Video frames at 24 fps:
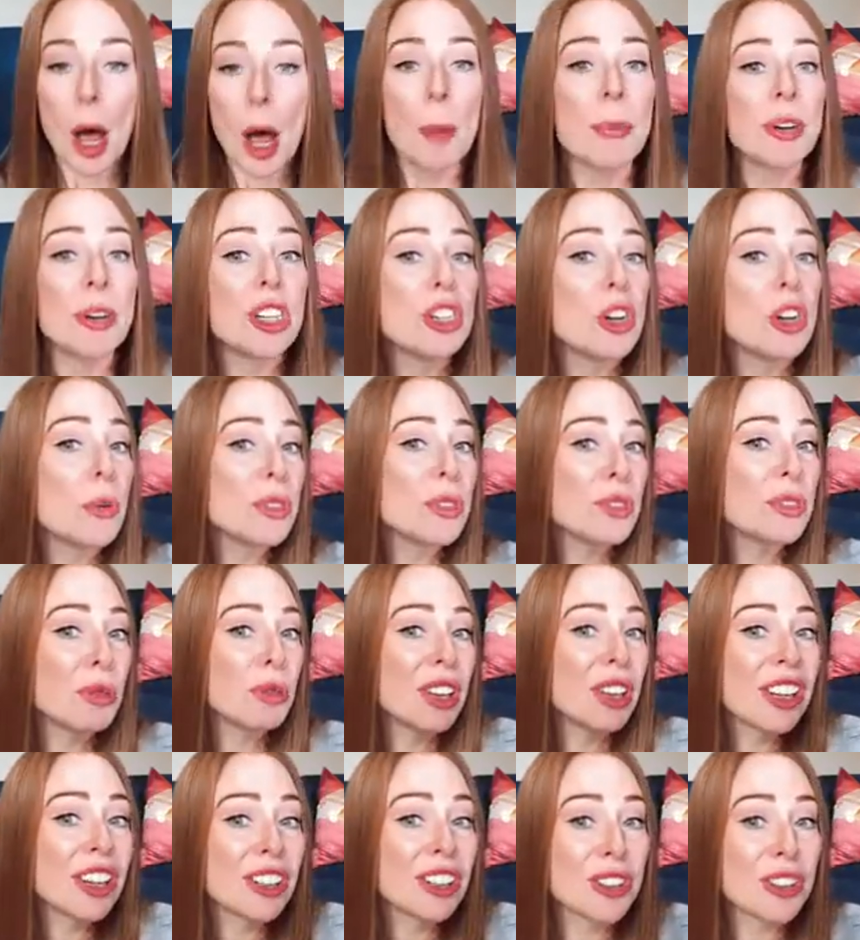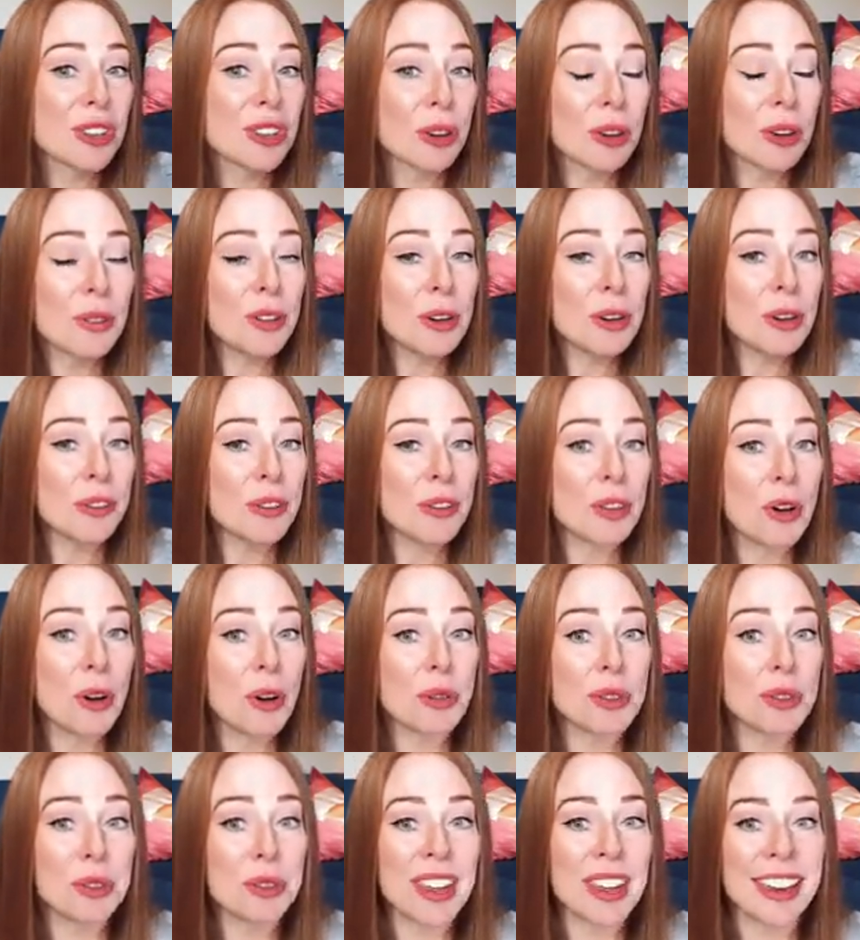but you know what's really going to serve you if you go
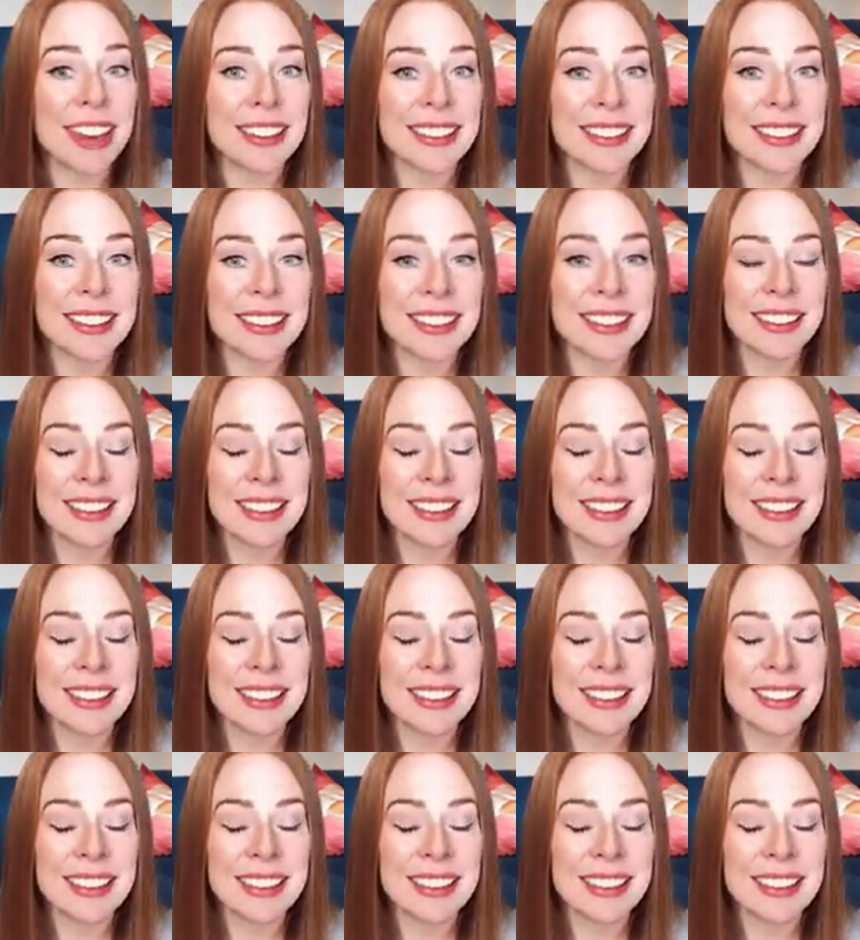do this?